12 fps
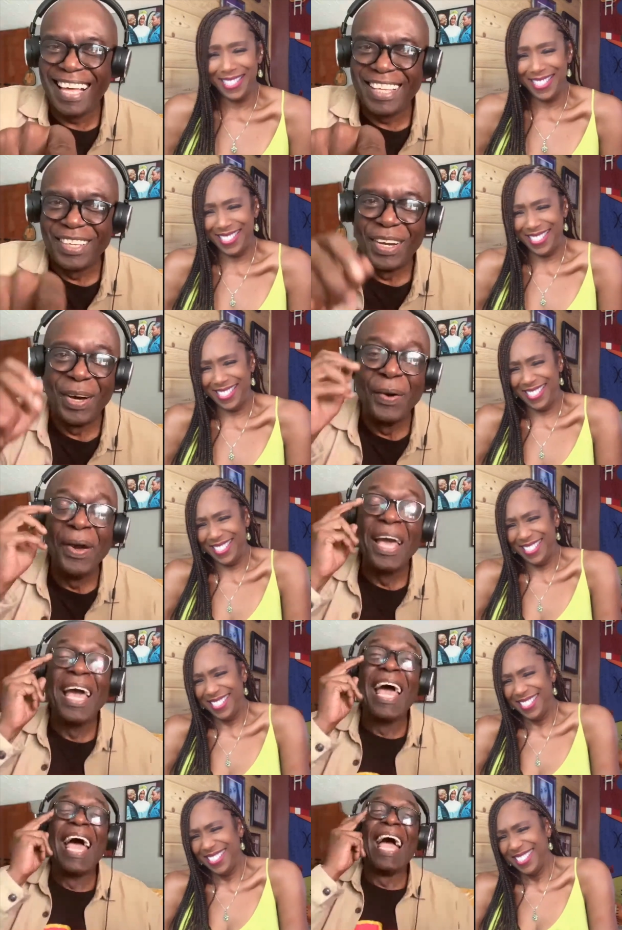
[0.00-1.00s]
Speaker 1: you know?
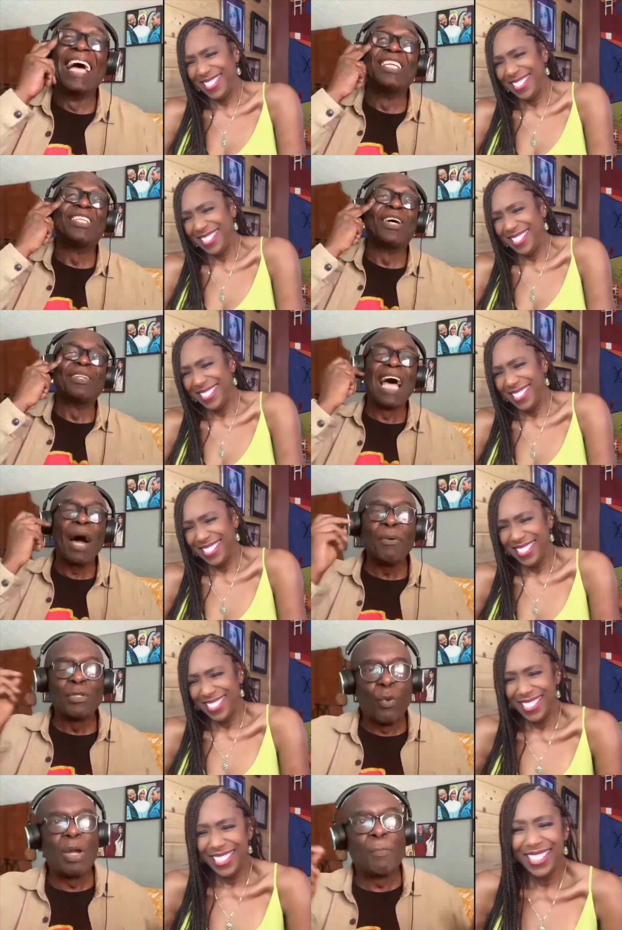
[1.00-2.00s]
And so that
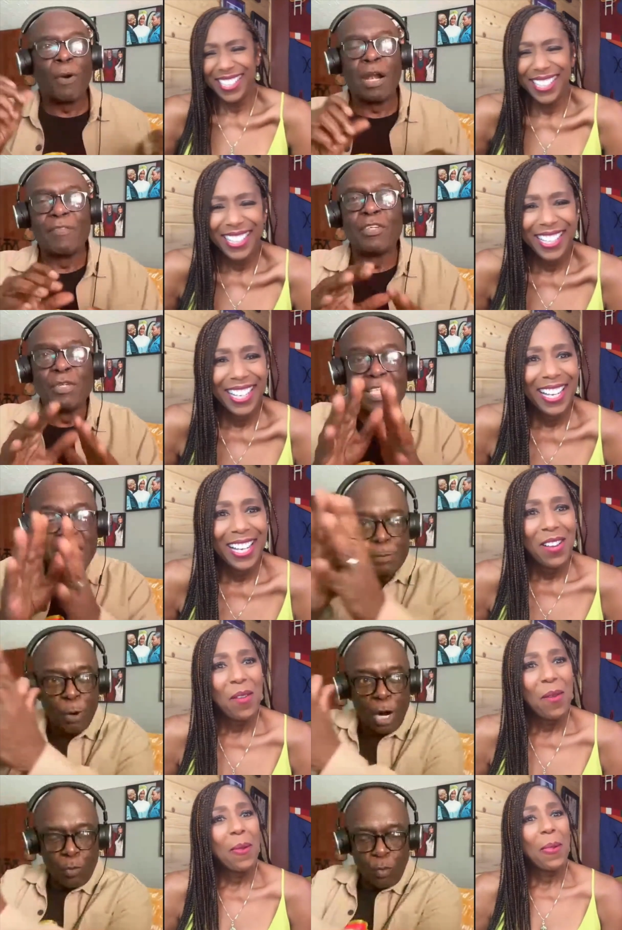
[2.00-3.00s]
was one part of it. So this is
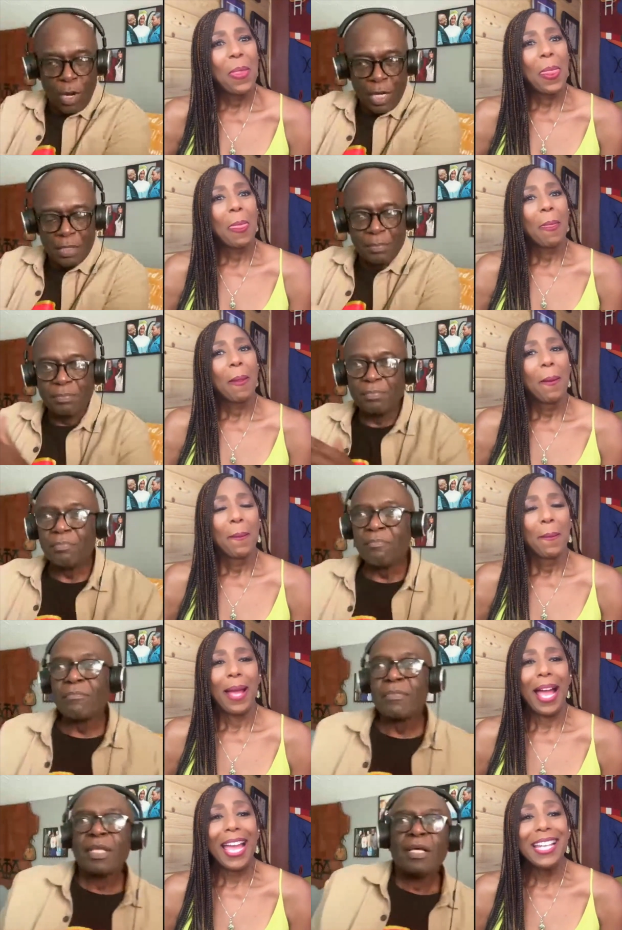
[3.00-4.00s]
part one.
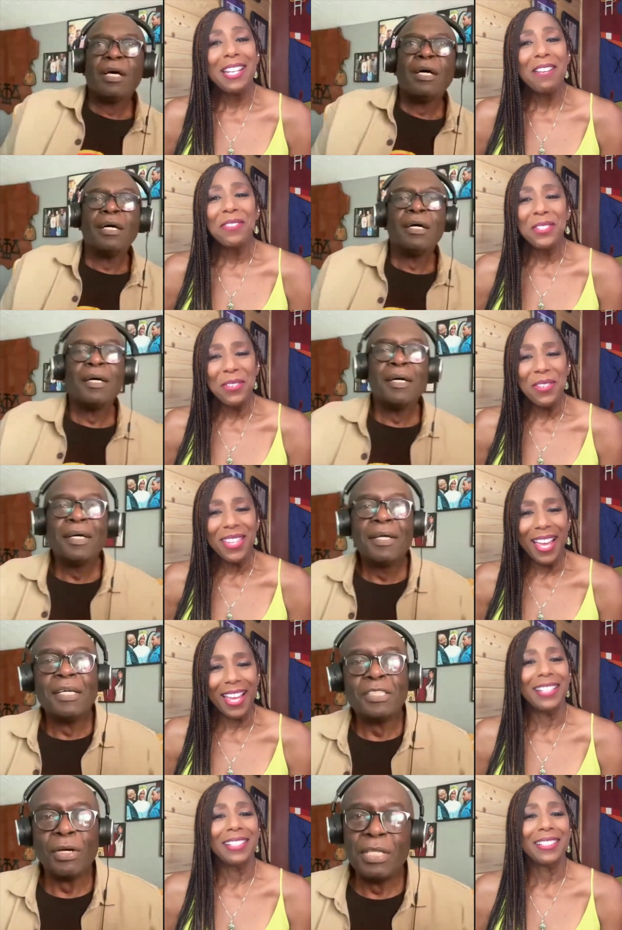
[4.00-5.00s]
Speaker 2: I never knew that.
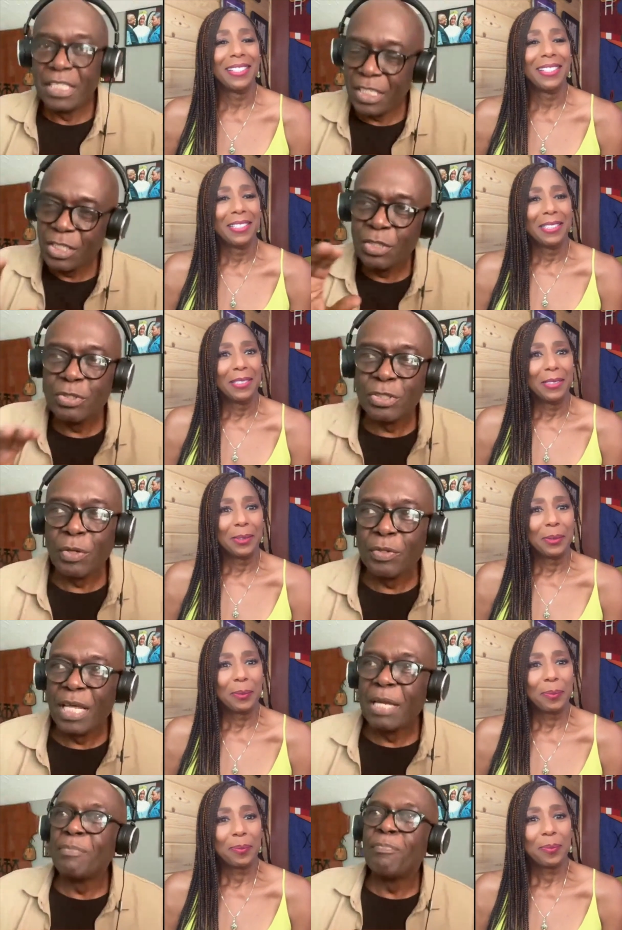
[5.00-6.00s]
Speaker 1: So this is true. So
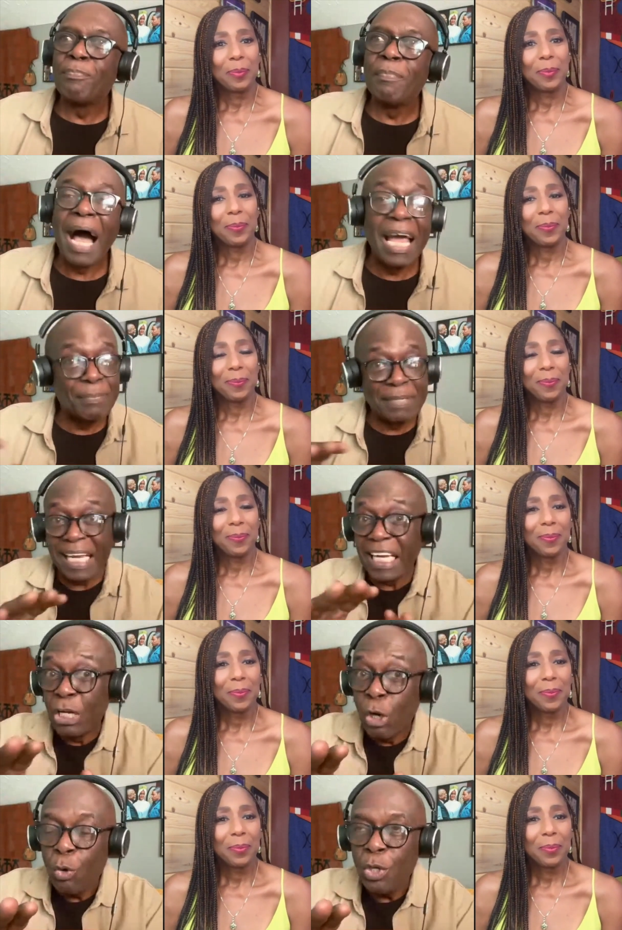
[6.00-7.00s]
then I but I
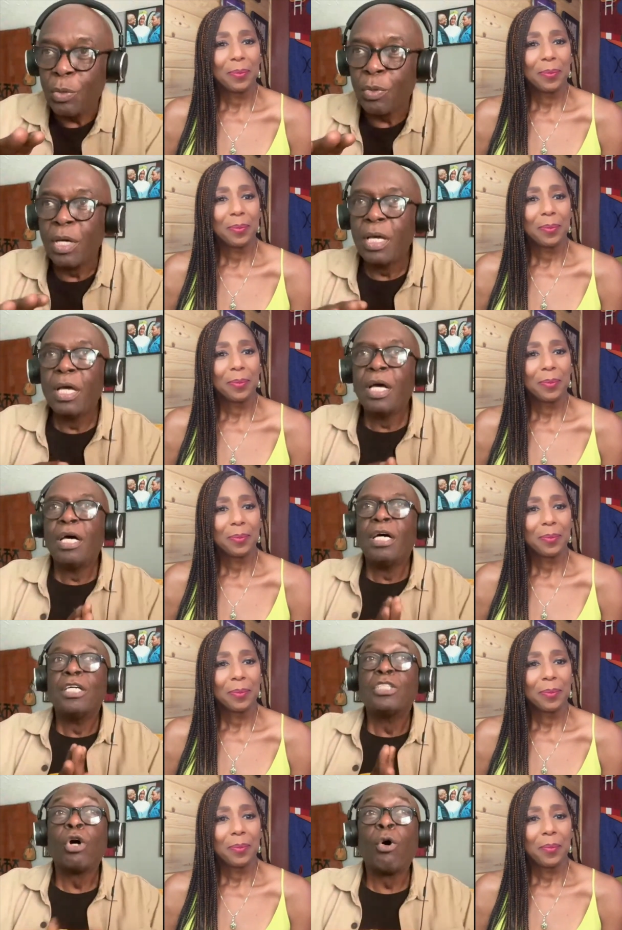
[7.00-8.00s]
didn't know you.
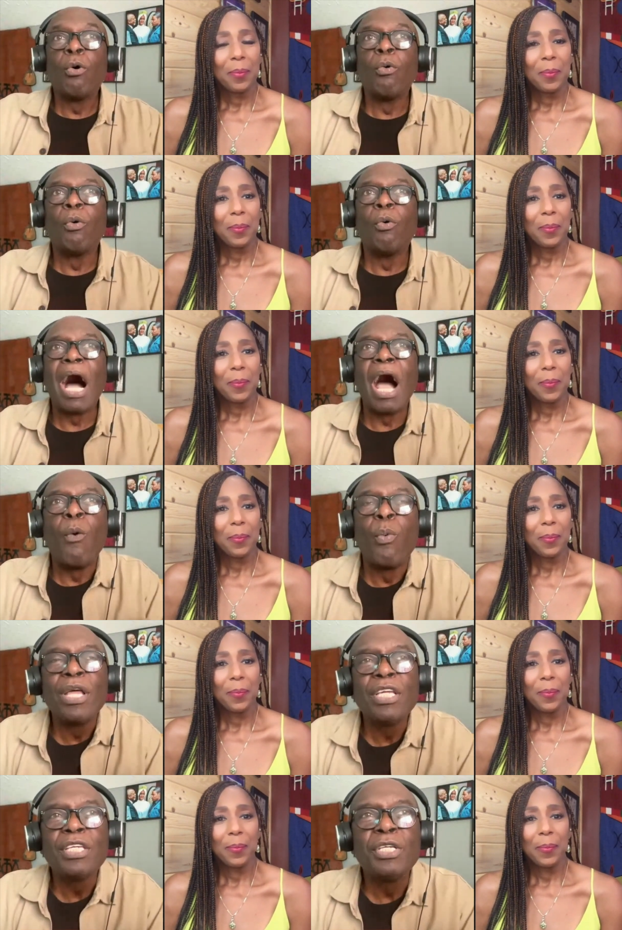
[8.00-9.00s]
So I
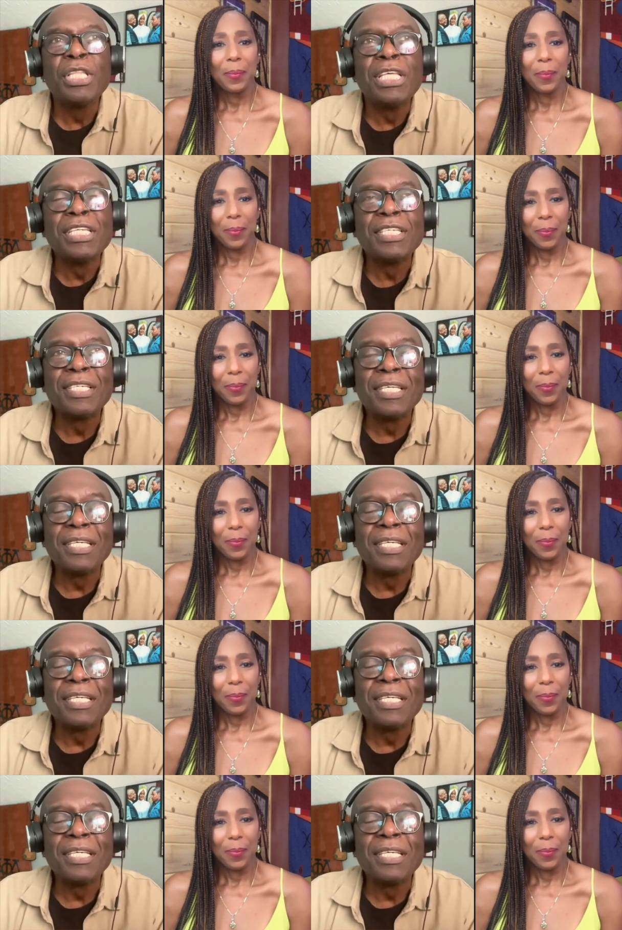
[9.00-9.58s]
went to this.